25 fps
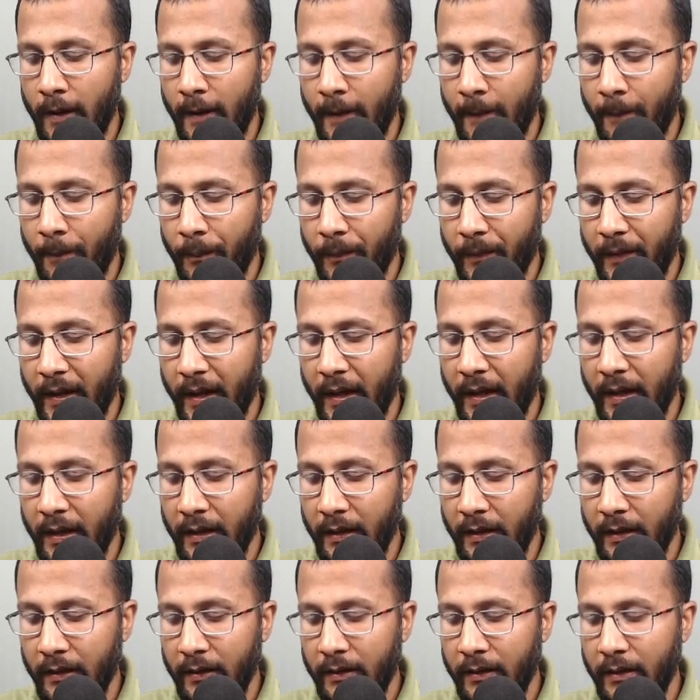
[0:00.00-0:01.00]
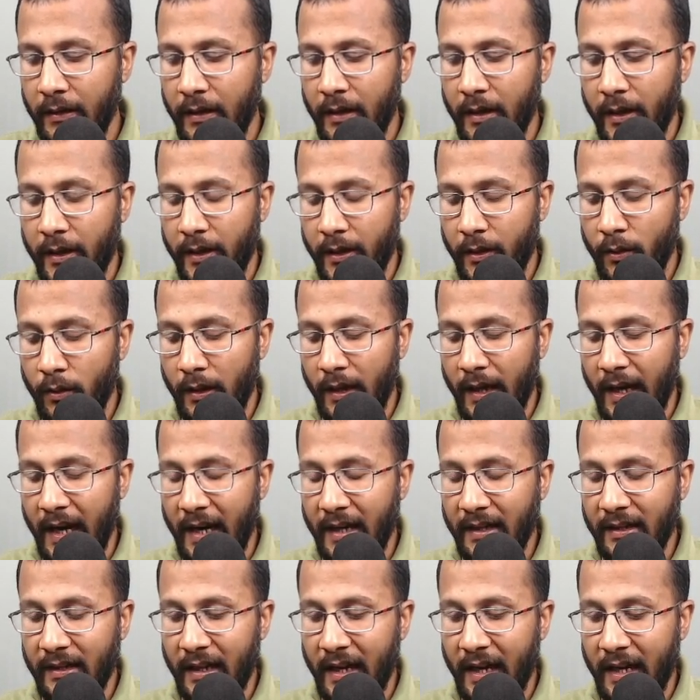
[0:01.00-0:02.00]
then you will
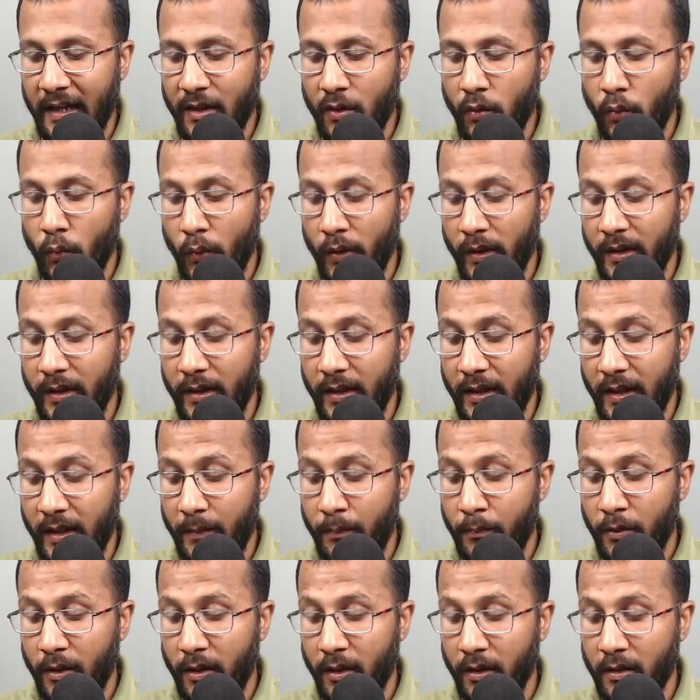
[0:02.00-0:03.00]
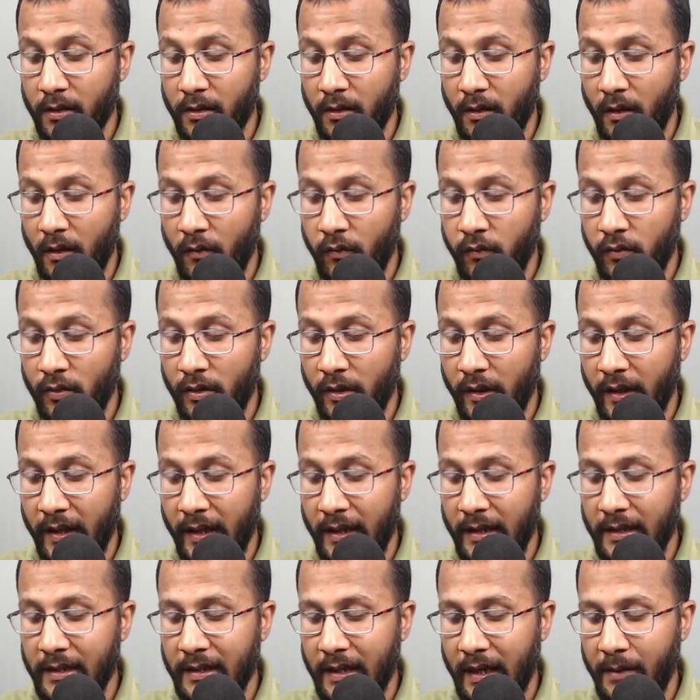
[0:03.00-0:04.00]
add that with the product of
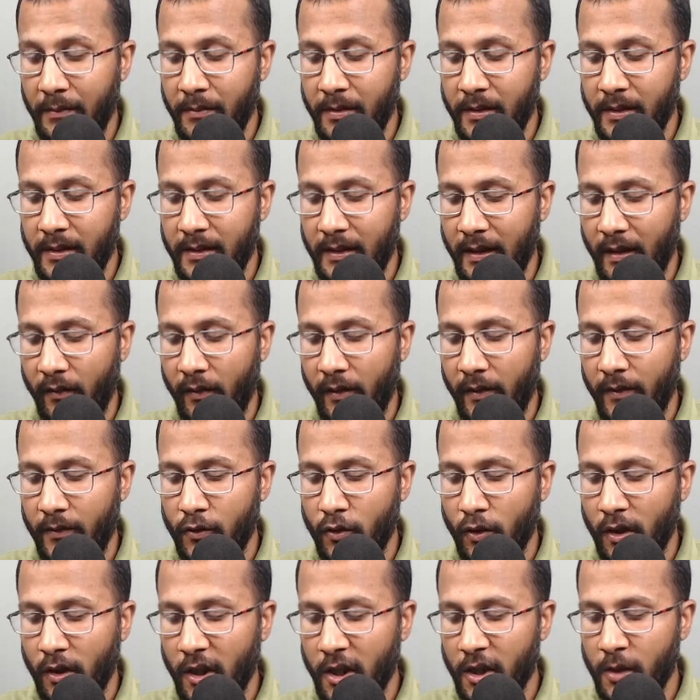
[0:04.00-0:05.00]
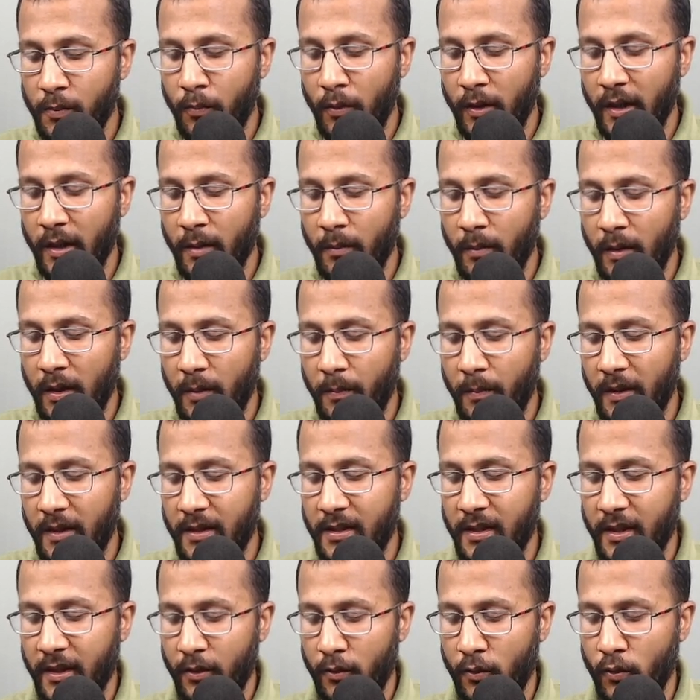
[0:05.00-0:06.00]
3 times 7. So corresponding
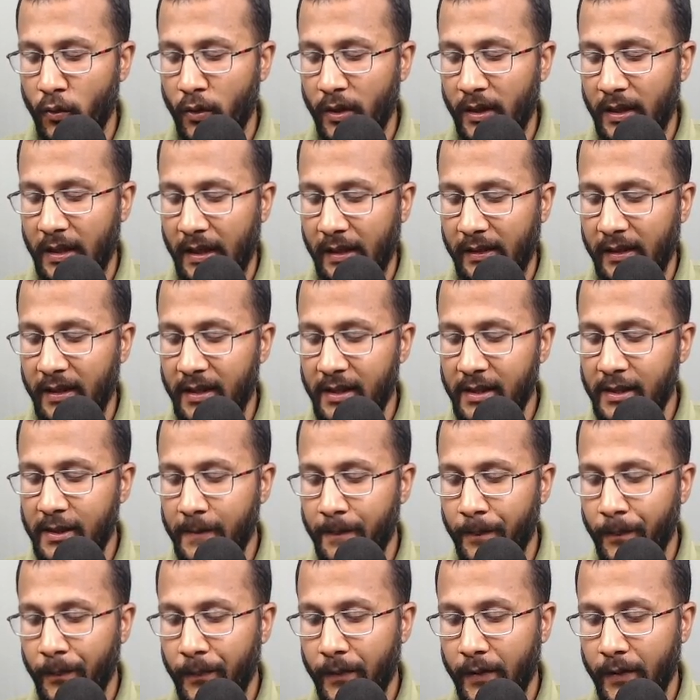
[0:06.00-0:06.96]
multiplication, you will do it like this.